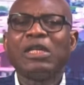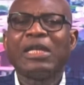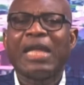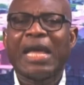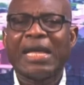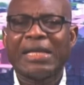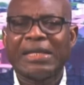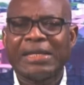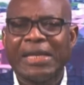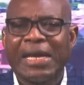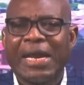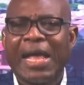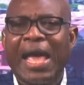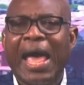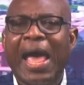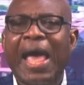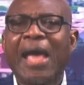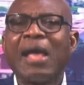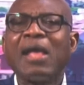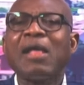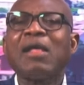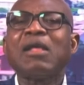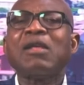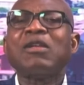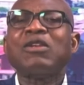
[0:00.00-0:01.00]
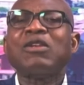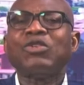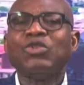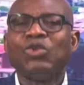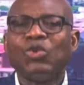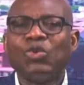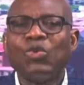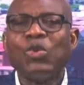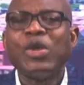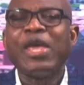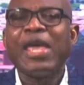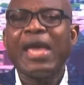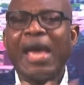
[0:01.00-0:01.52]
Nigeria,
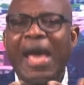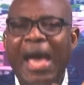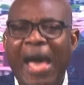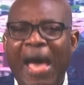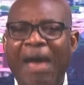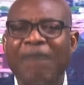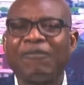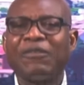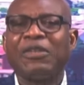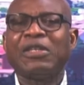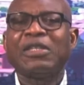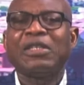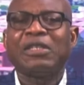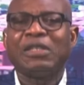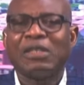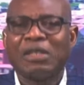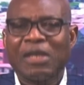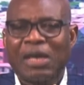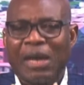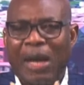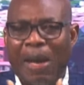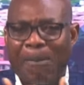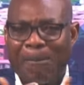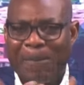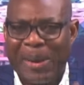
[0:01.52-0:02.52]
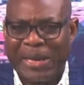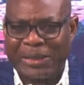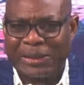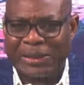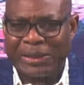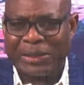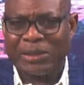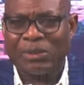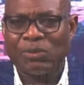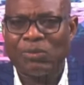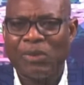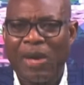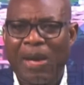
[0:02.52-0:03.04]
do we have the
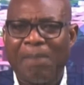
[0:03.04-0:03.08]
capacity?